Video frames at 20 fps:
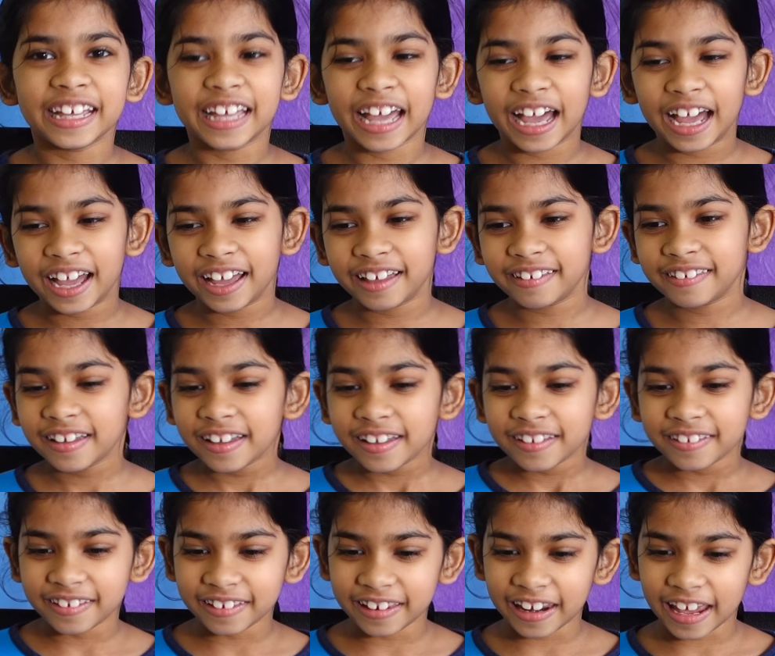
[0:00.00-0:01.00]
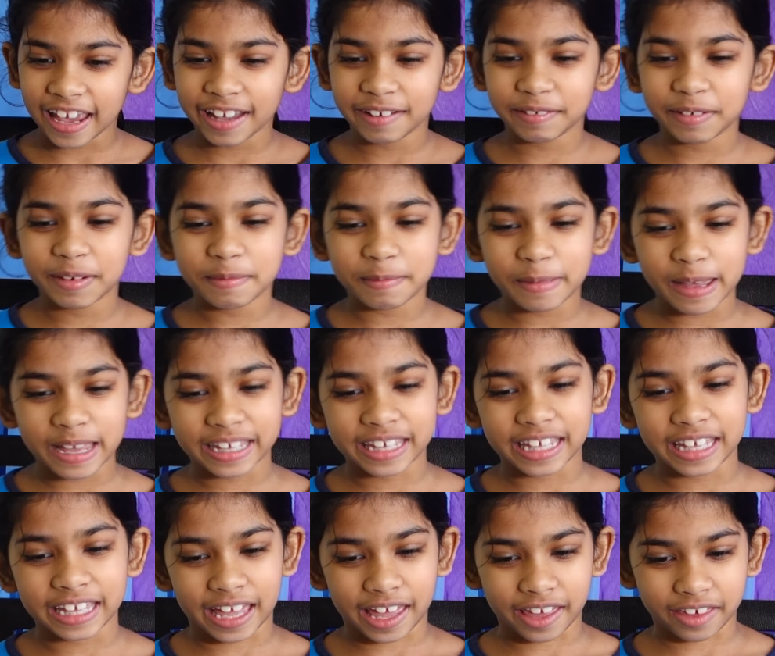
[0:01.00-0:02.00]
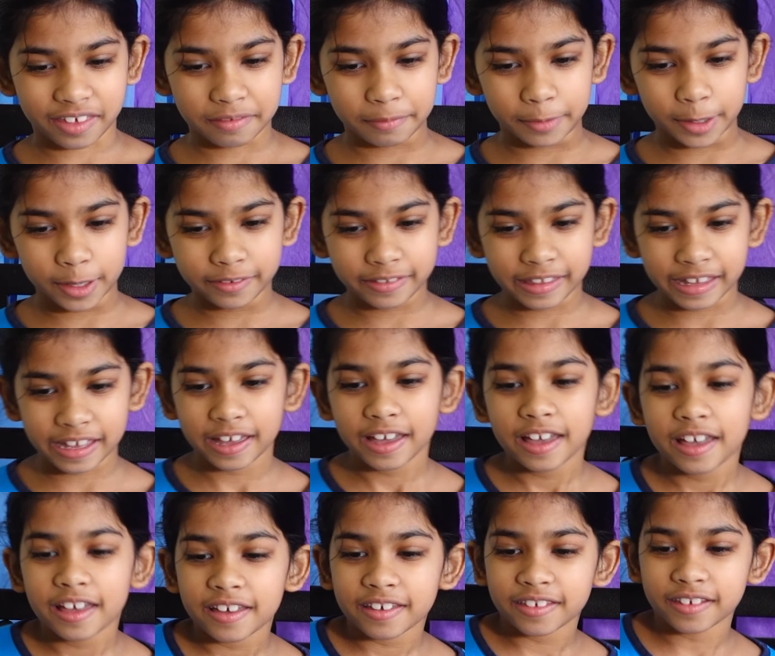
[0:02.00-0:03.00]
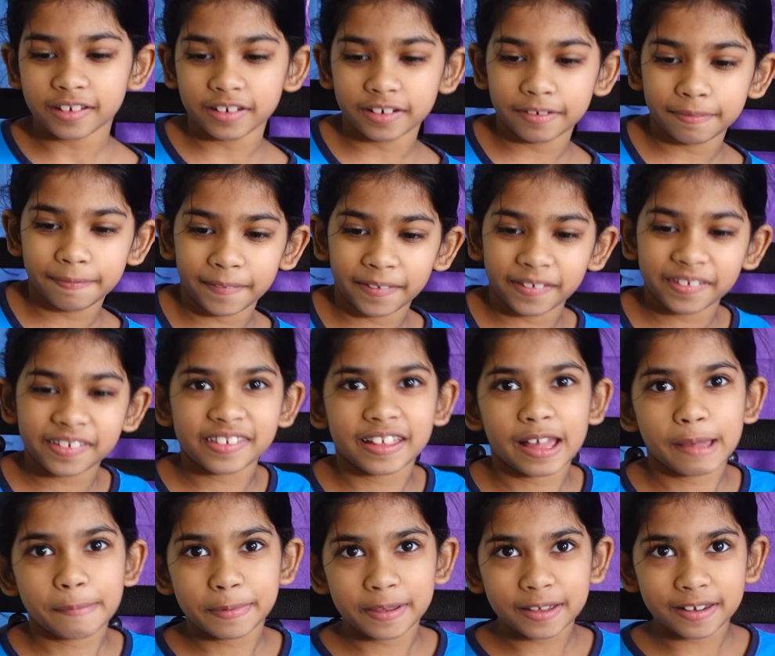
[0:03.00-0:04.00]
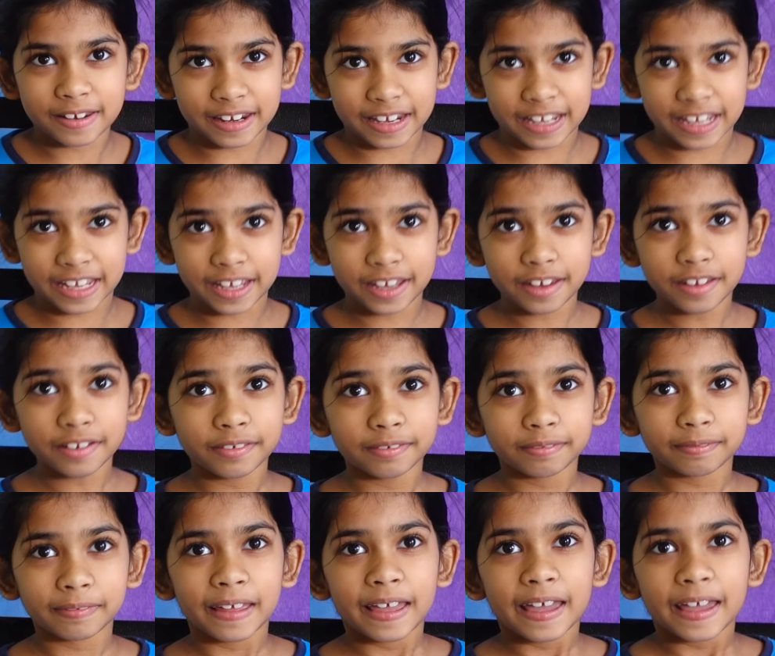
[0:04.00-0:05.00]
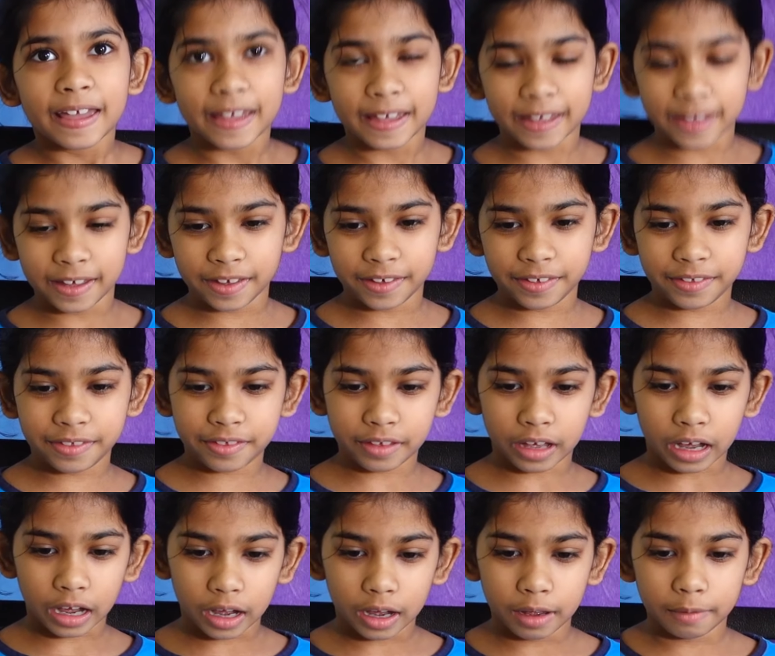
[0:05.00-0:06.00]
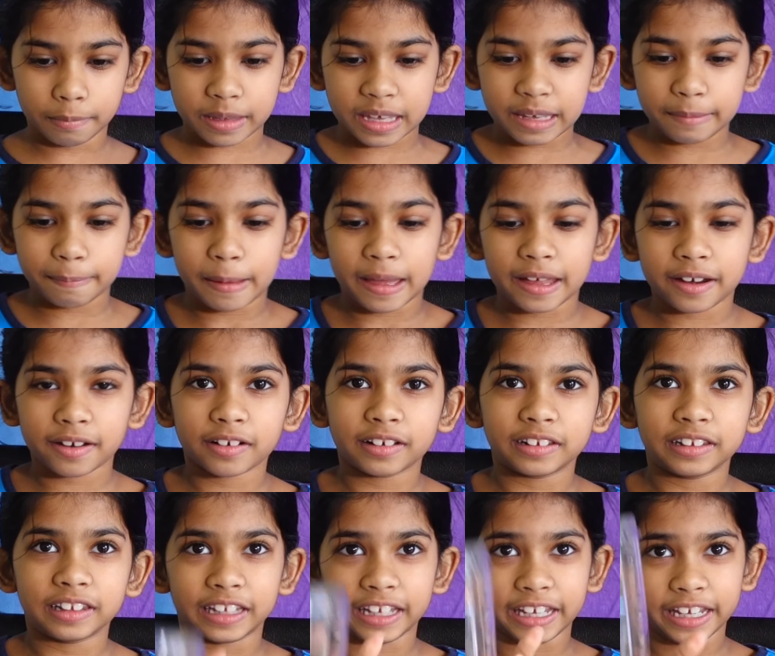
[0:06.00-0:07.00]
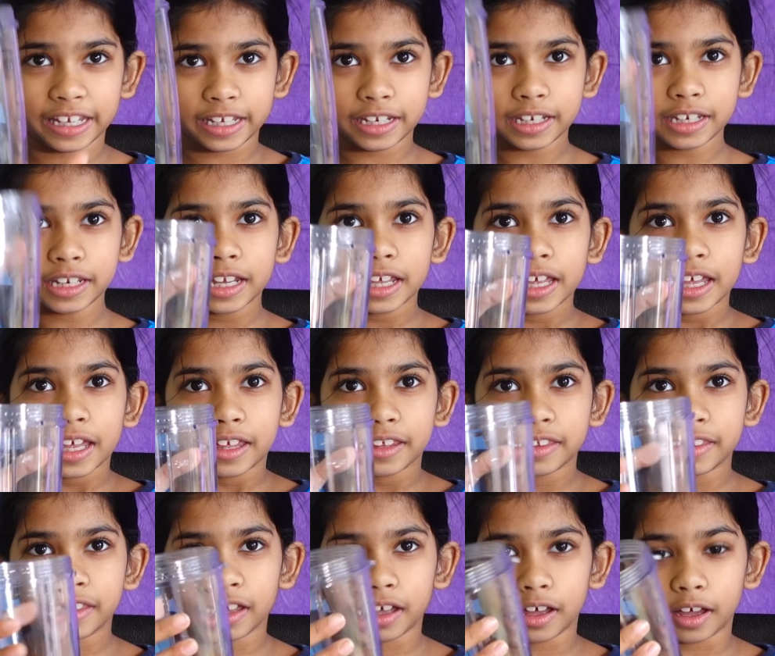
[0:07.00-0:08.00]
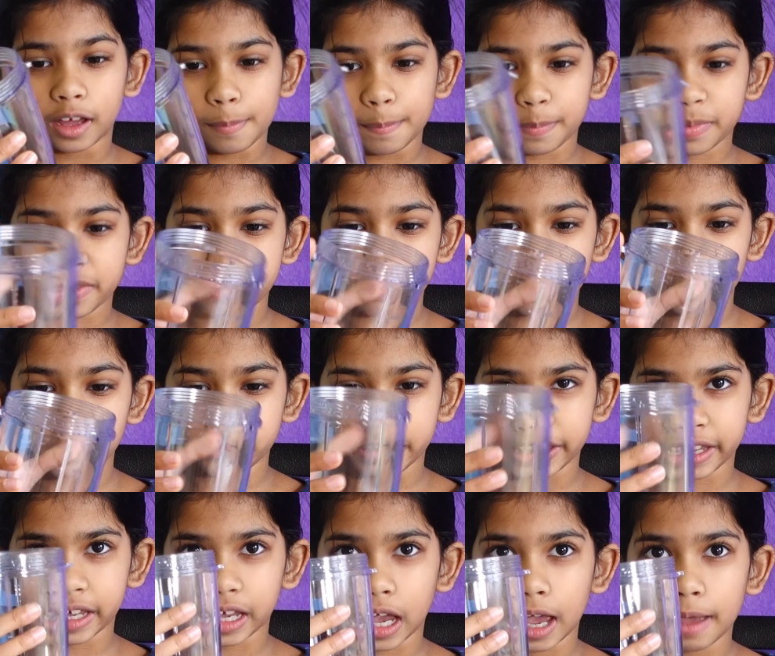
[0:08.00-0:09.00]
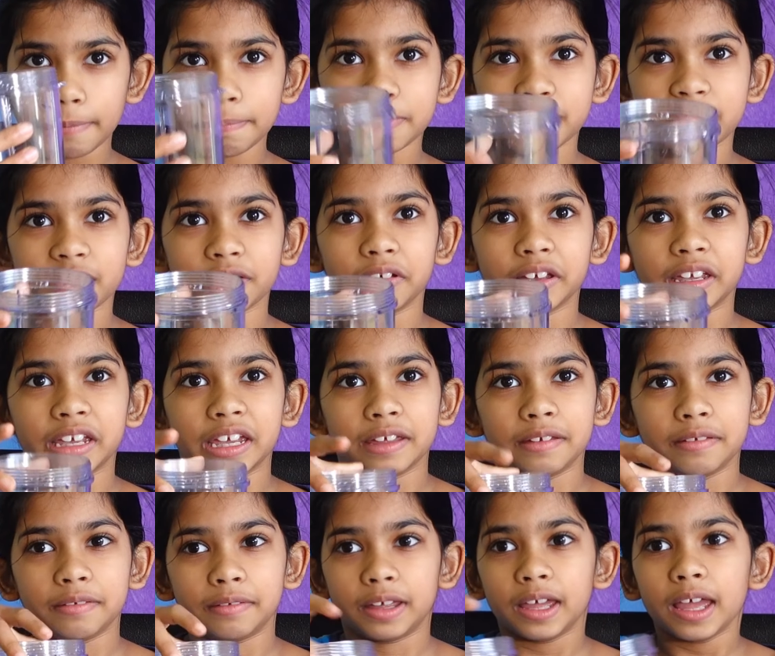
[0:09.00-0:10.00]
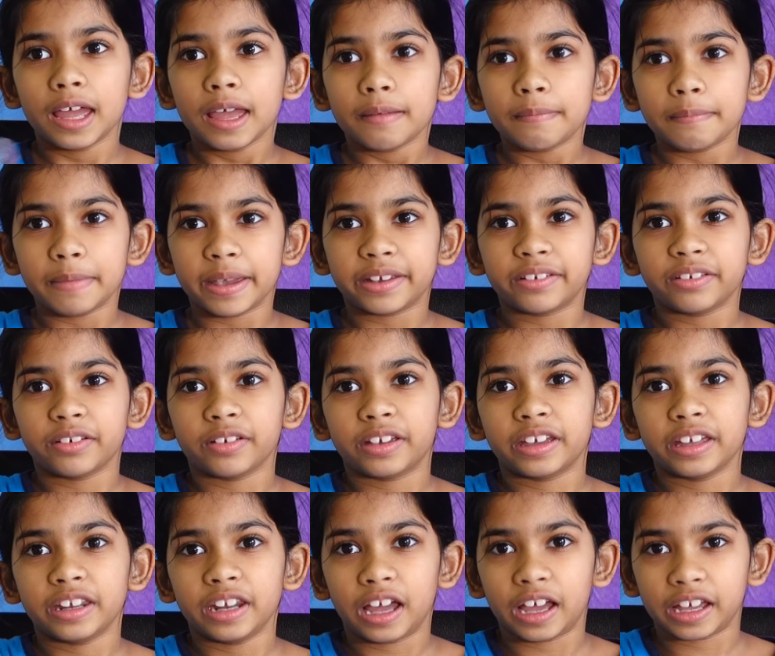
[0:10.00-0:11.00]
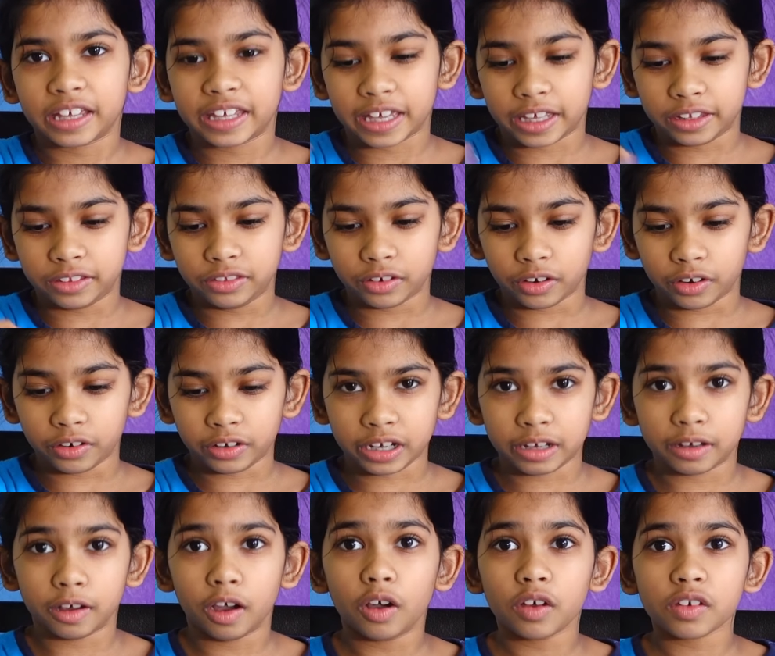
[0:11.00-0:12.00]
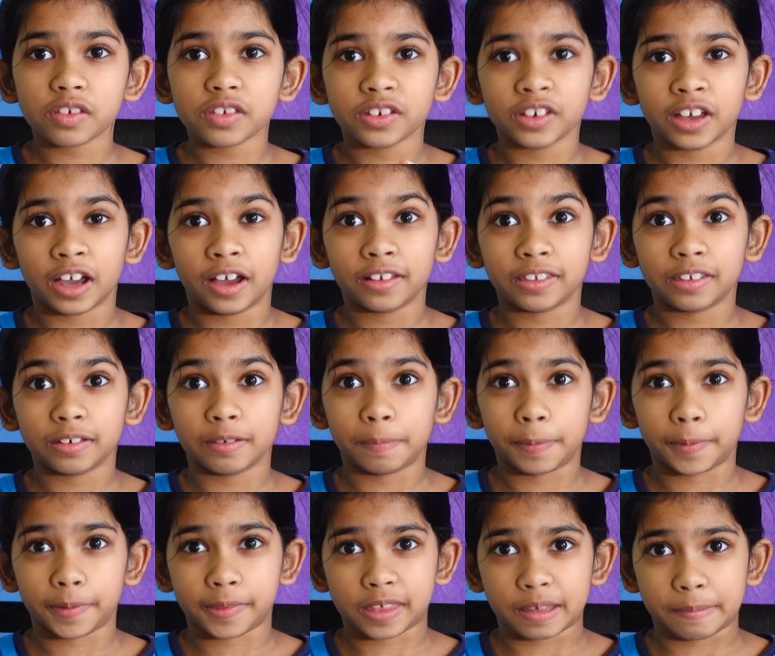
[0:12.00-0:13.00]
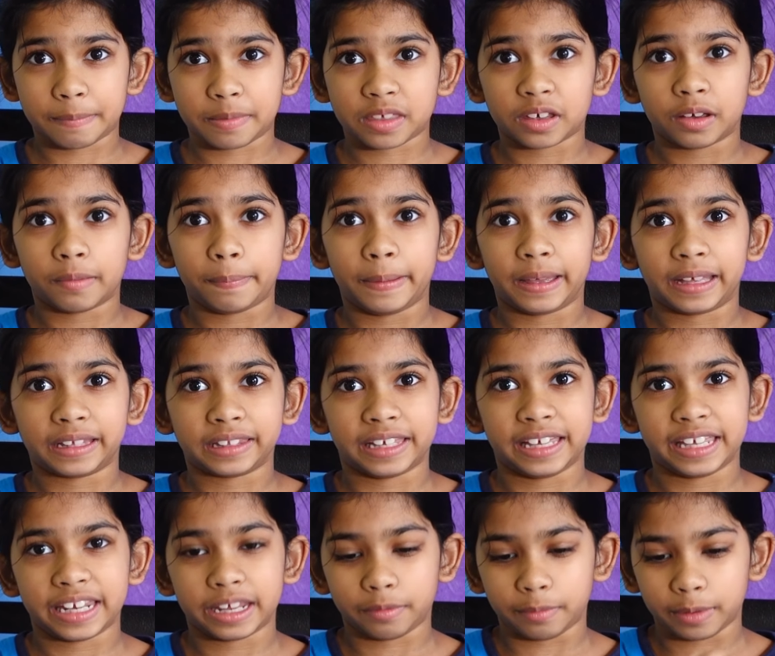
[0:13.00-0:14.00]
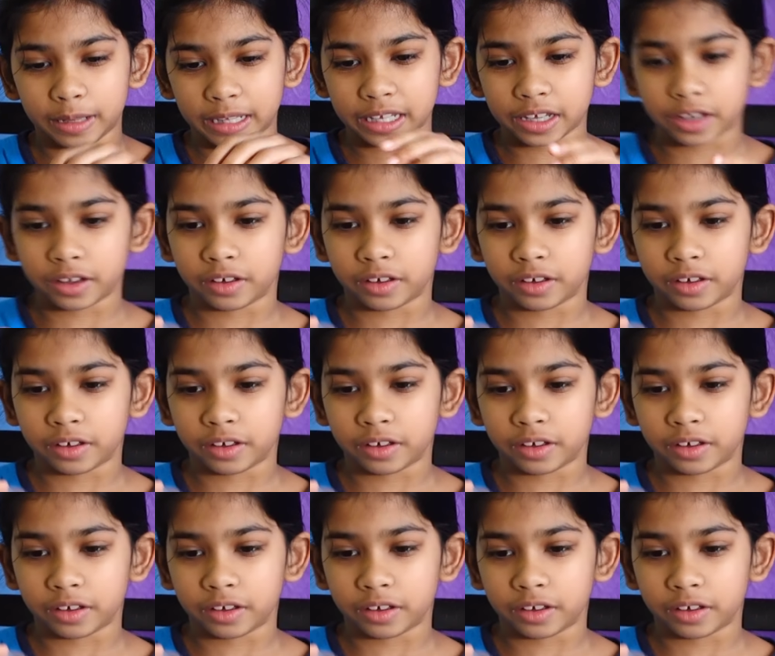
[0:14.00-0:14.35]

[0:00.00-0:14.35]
Hey guys, today we're making a smoothie. So the first step you need is um, you better clean the um, smoothie cup so it can make sure it cannot get dirty. Also you have to put some soap and clean it really